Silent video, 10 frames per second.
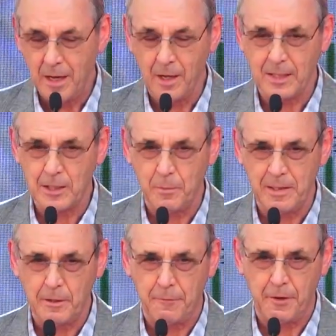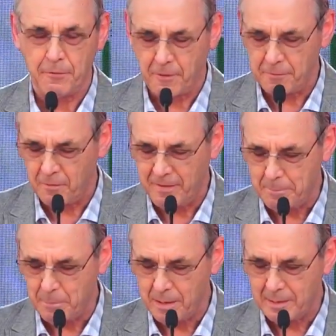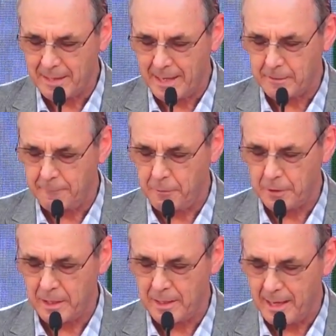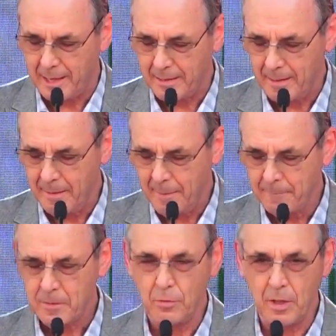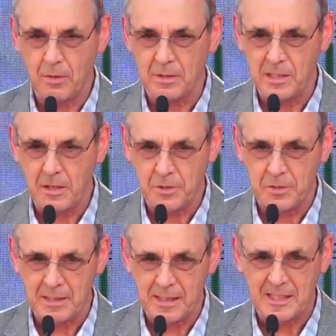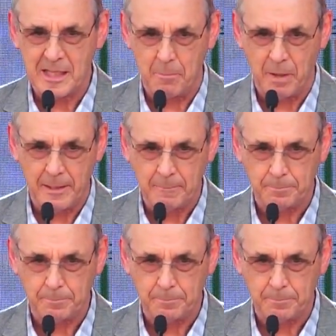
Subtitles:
on the 25th of November 1949 to the Constituent Assembly